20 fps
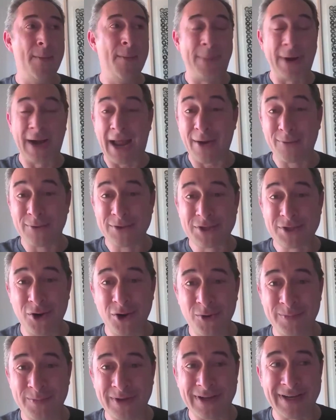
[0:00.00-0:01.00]
But I was
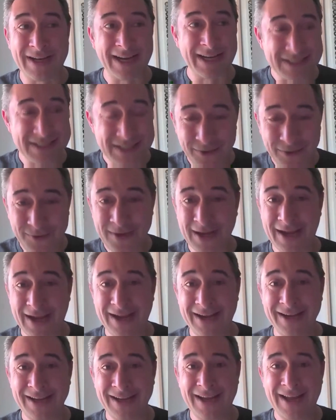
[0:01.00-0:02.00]
open. I said,
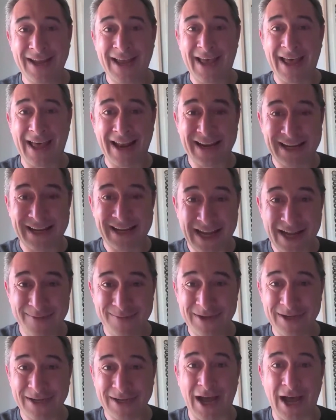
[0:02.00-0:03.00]
okay. And he gave
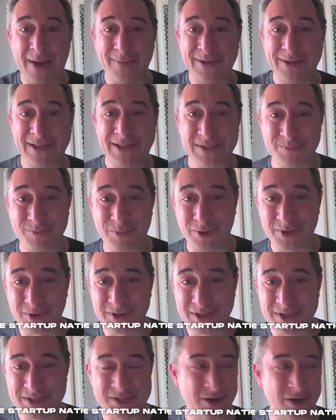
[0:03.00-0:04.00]
me a copy of this
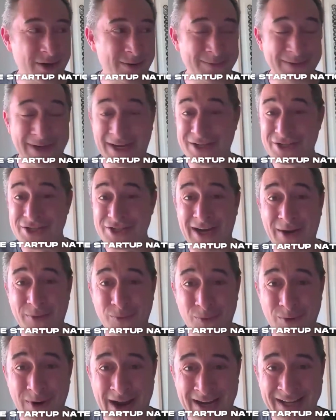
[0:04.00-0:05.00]
book, The Startup Nation. I
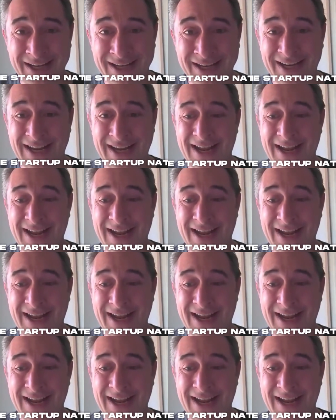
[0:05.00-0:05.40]
read it.